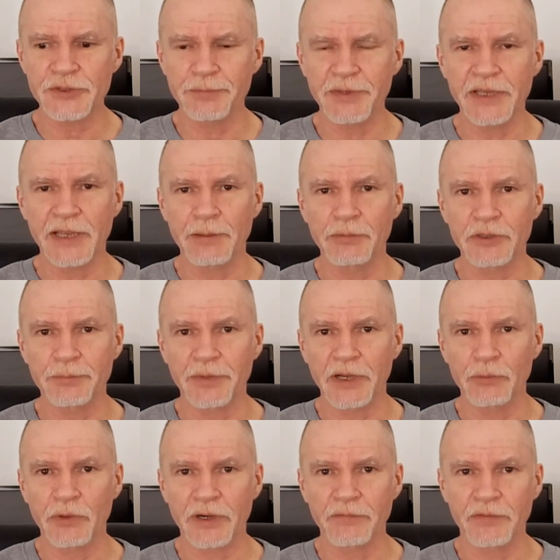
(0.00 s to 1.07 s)
to being able to buy
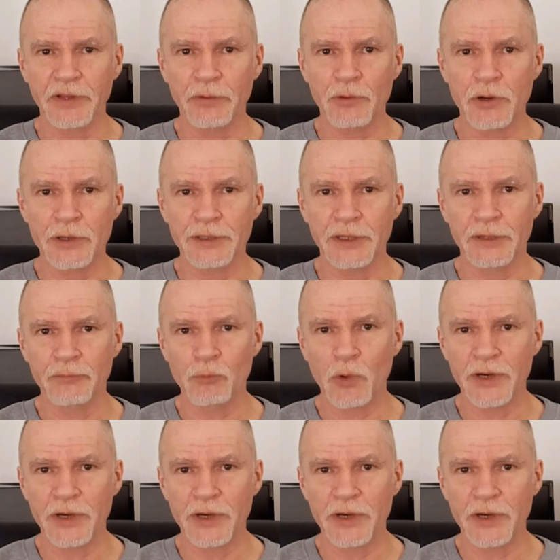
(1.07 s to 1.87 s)
whatever they want and